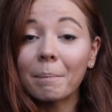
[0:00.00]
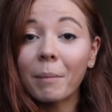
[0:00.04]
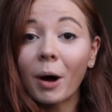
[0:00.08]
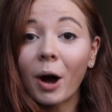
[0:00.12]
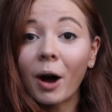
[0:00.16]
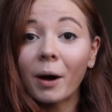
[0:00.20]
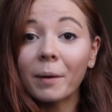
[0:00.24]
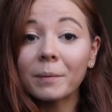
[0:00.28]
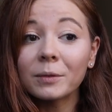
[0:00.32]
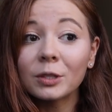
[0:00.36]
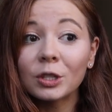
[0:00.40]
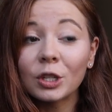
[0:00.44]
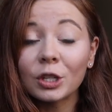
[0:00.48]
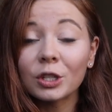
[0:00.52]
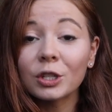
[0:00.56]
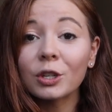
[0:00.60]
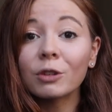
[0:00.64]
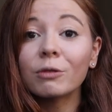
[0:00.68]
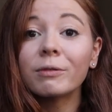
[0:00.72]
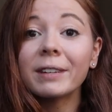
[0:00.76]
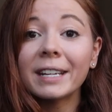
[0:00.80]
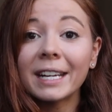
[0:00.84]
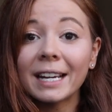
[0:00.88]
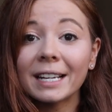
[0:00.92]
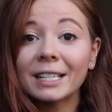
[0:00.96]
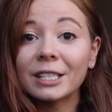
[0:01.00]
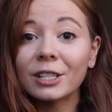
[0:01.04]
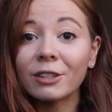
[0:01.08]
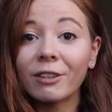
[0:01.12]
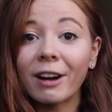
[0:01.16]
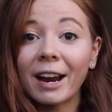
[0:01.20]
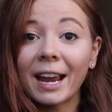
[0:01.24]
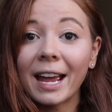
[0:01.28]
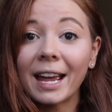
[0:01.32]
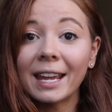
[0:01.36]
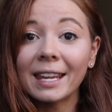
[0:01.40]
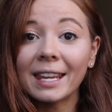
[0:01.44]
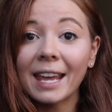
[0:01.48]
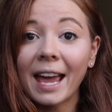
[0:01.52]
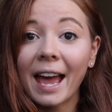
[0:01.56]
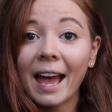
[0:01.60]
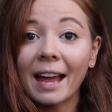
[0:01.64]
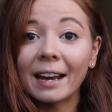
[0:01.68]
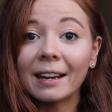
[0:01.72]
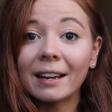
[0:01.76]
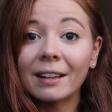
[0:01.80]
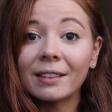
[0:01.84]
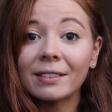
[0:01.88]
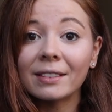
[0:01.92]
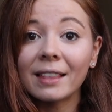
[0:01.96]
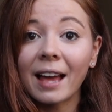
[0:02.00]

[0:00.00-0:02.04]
but just to reiterate again,